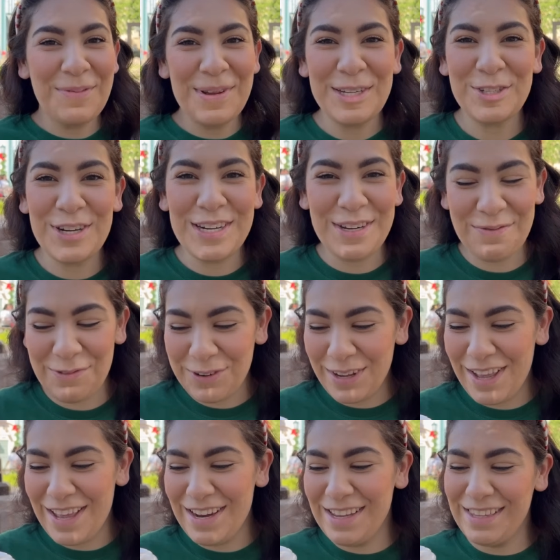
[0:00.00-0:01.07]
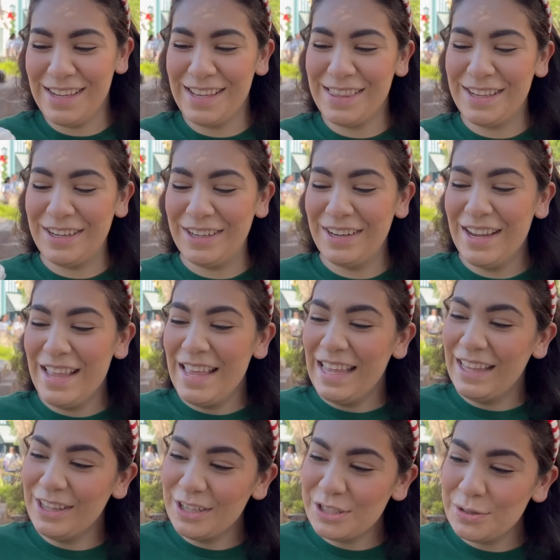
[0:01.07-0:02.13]
make sure I didn't forget anything in there. It
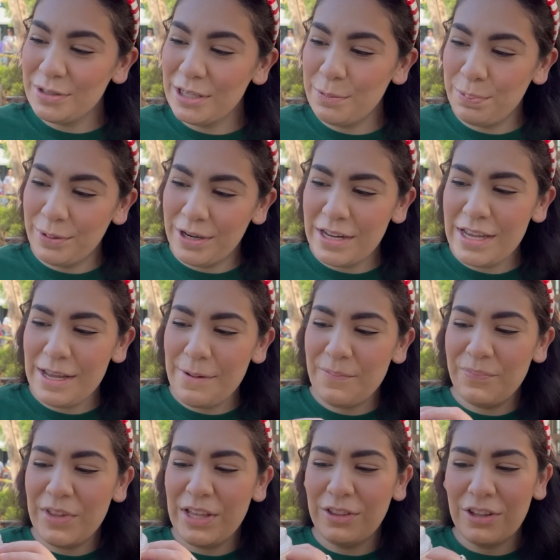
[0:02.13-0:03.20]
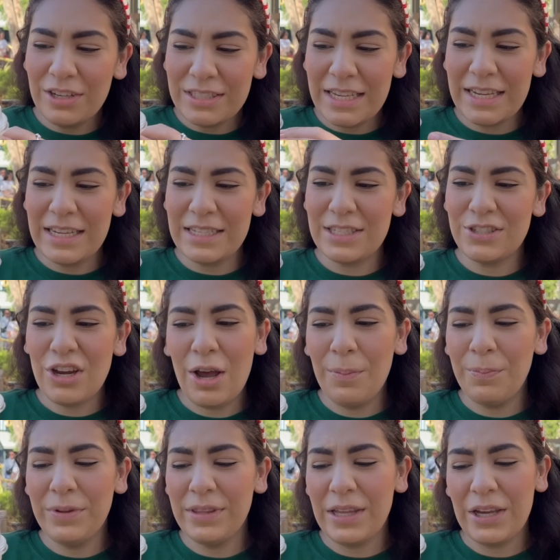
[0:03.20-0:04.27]
looks really pretty. It looks like it's topped
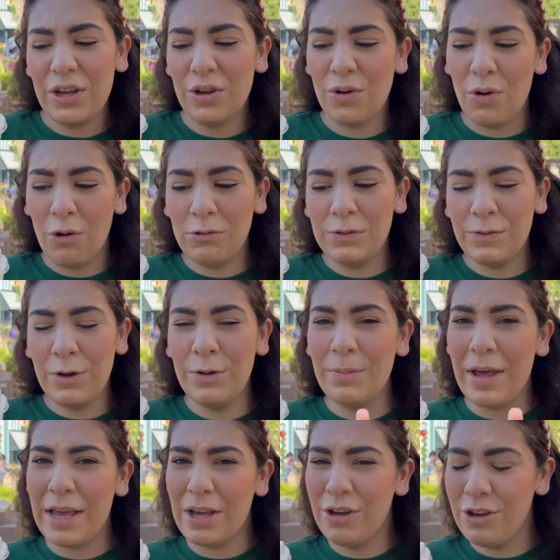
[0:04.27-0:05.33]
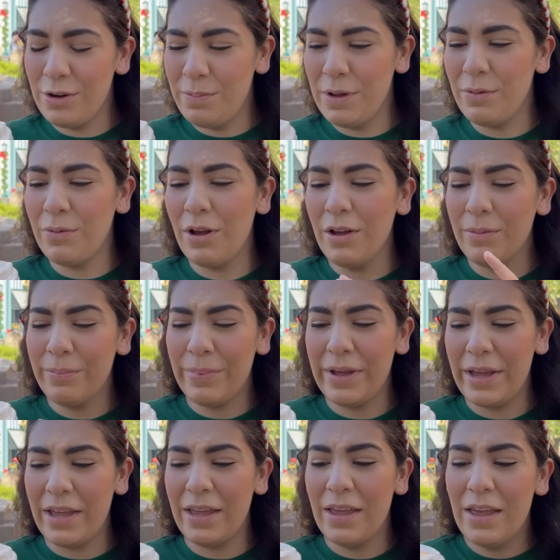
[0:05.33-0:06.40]
with like a cold foam. I could be wrong,
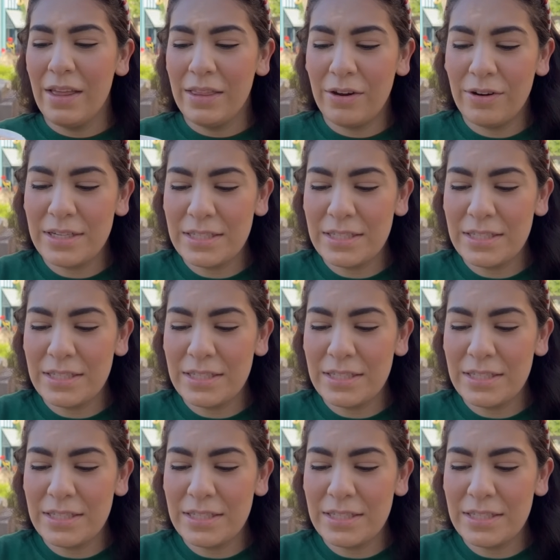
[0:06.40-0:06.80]
but there is